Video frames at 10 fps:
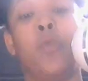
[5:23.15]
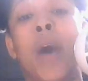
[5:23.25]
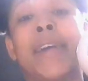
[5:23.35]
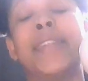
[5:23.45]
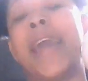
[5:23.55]
Why?
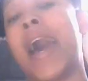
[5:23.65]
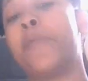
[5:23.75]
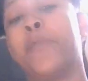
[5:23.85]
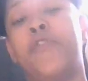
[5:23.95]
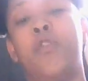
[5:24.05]
Because they
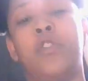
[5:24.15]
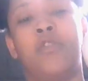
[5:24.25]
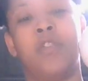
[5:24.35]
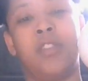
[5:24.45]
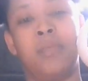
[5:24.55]
hyper-focused
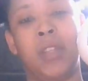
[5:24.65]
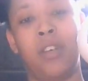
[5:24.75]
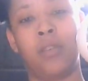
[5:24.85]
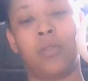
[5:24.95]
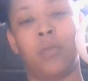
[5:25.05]
on something
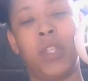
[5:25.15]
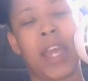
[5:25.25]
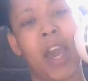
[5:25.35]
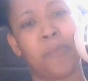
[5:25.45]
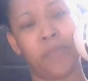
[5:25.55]
else. What they
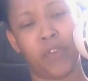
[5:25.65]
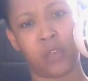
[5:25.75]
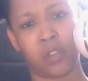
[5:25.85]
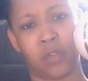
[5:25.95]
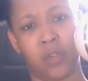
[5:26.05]

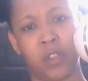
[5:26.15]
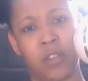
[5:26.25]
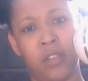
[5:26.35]
hyper-focused on?